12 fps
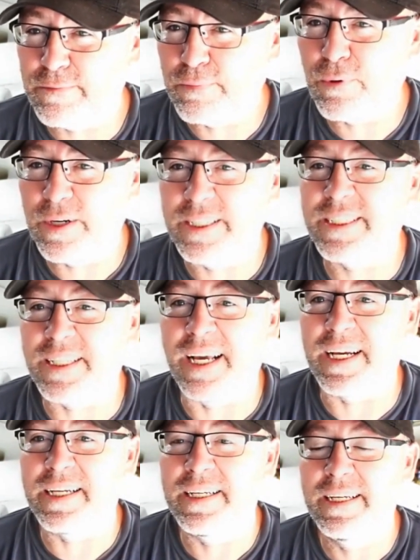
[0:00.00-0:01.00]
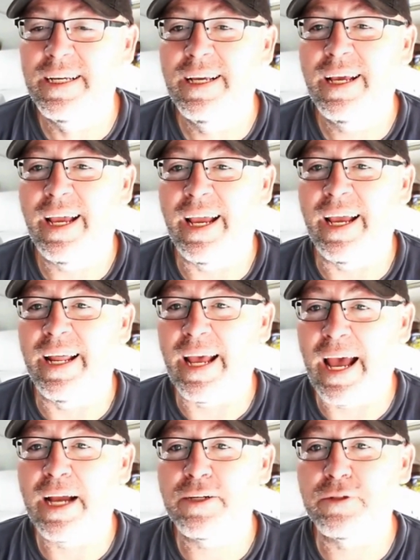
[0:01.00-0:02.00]
pretty slick. And
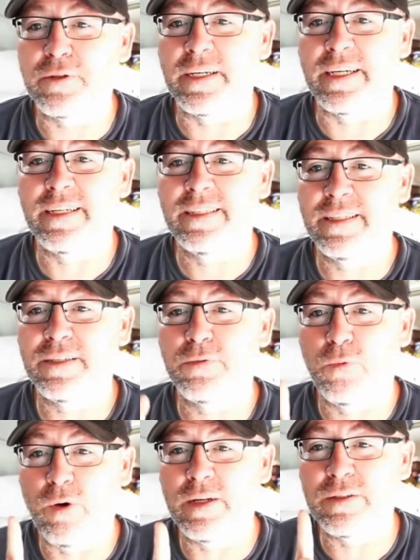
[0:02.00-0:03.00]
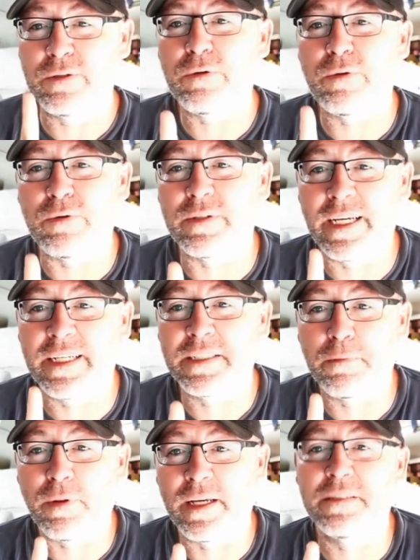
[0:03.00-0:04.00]
actually this one tool takes
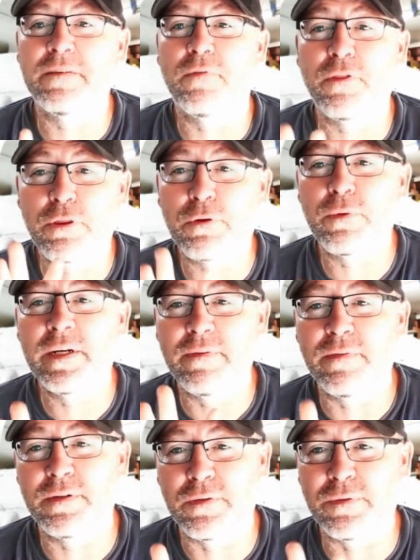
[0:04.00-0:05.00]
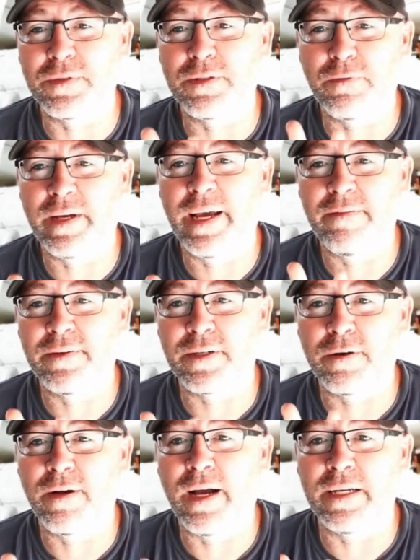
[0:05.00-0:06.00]
the place of 3 of the tools that we have in the
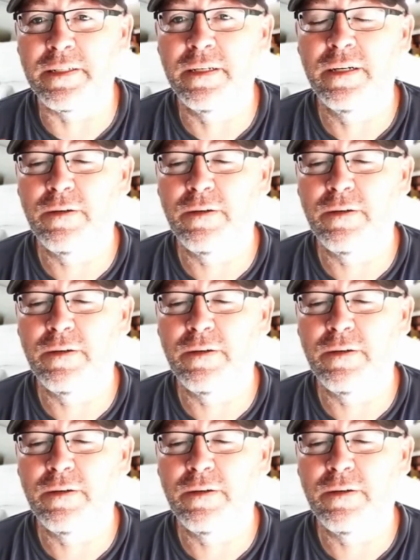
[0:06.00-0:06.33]
garage,